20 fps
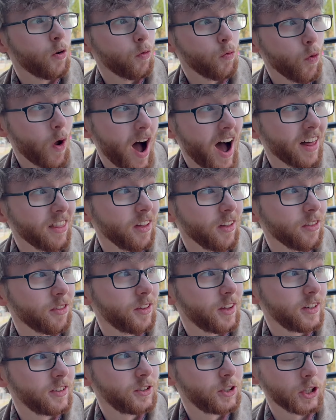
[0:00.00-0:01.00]
rather
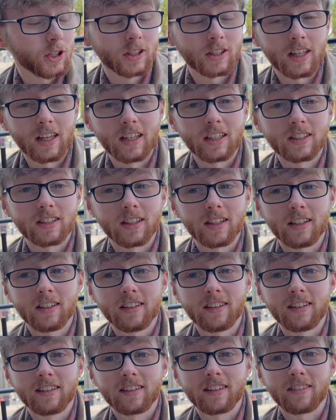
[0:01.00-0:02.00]
than just tasting
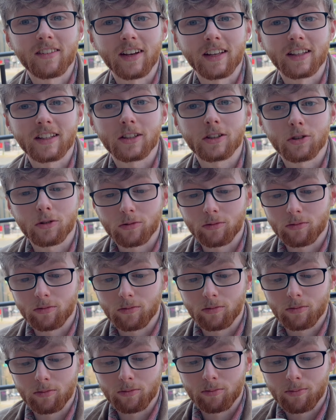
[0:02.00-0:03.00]
like
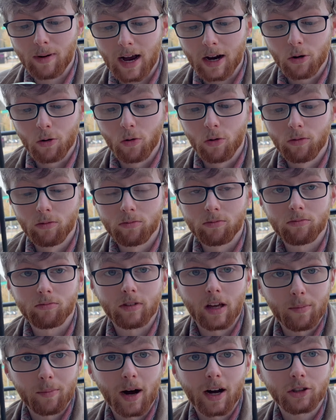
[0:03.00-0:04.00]
mango
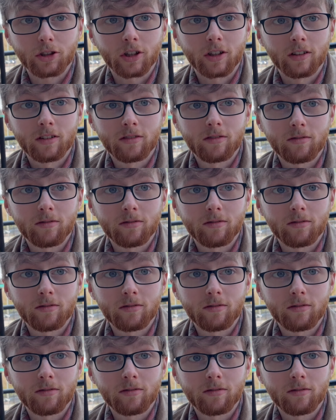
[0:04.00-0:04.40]
then matcha.